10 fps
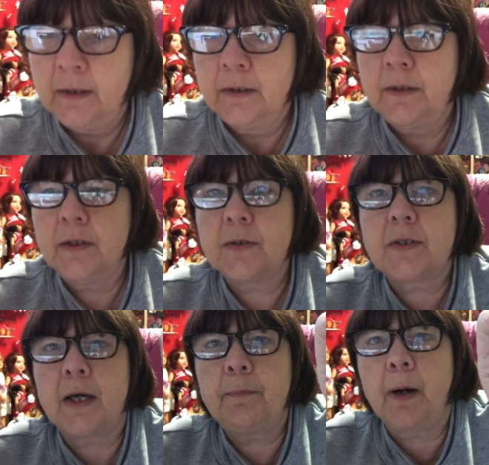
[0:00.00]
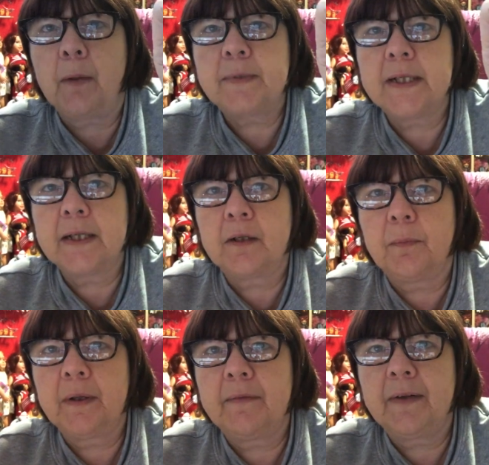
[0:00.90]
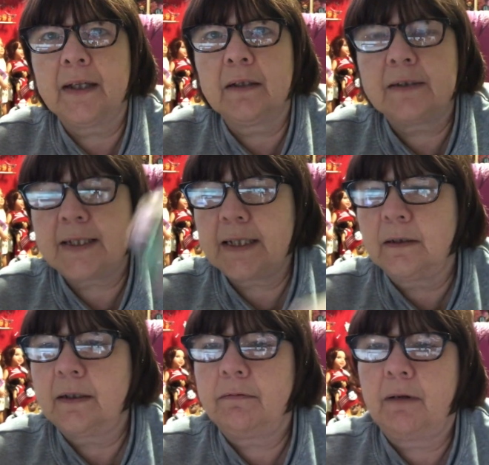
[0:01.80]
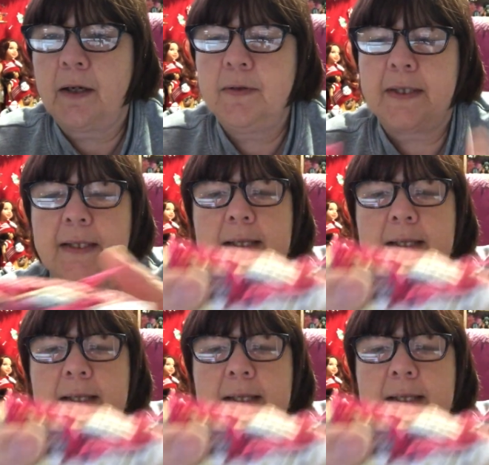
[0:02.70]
They also popped in a couple of little silk roses